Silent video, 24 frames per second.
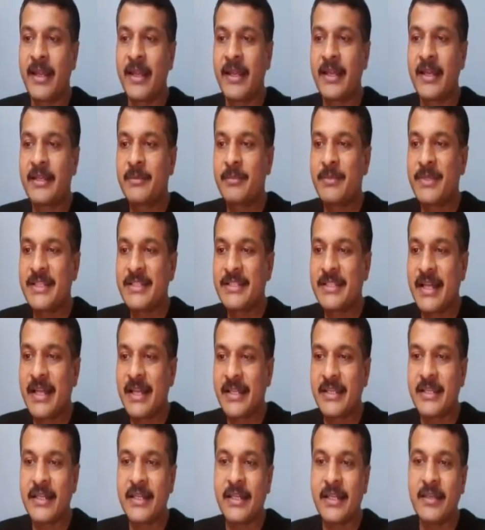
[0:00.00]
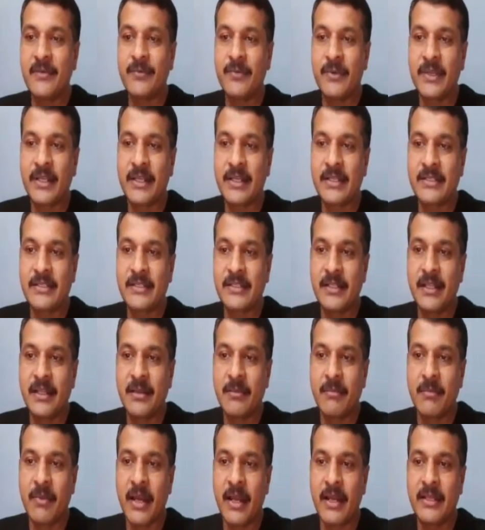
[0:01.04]
It means that here if we consider
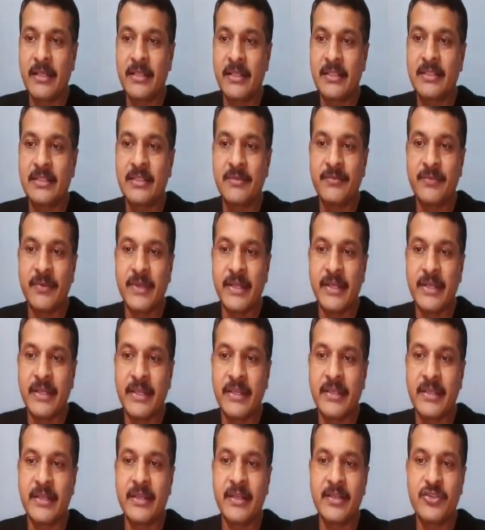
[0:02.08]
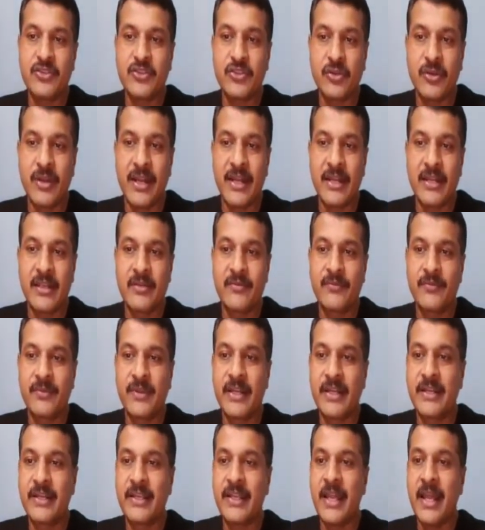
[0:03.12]
minus infinity, here 0 and
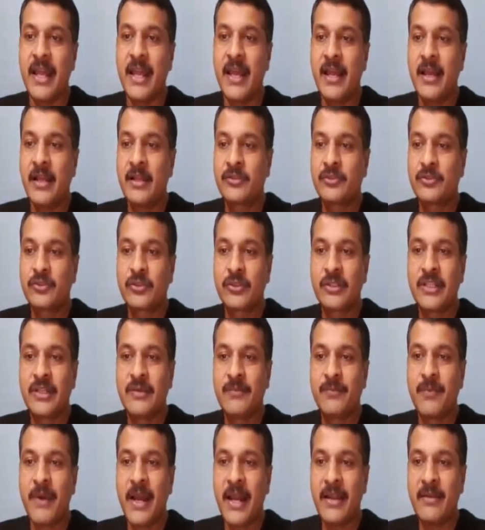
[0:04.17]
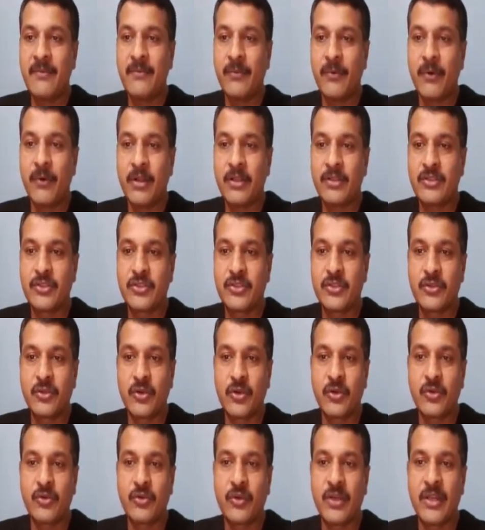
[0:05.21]
infinity, so define for
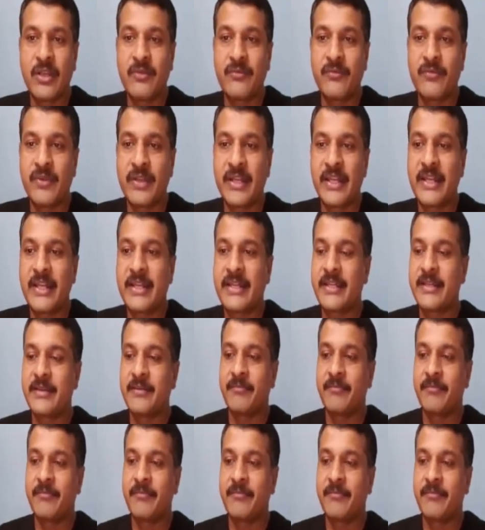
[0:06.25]
0 to infinity.